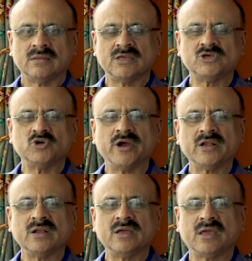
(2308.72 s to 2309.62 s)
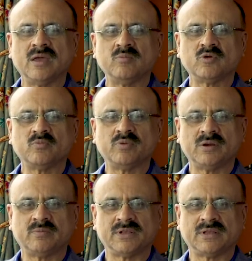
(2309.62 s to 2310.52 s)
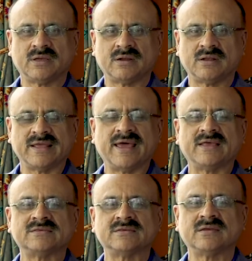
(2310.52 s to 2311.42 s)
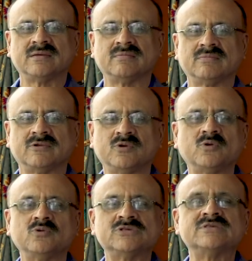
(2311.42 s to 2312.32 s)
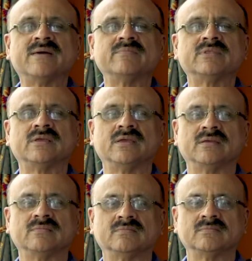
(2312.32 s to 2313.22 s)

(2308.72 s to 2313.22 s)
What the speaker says: They jointly came to Birbal Dhar and asked him to do something.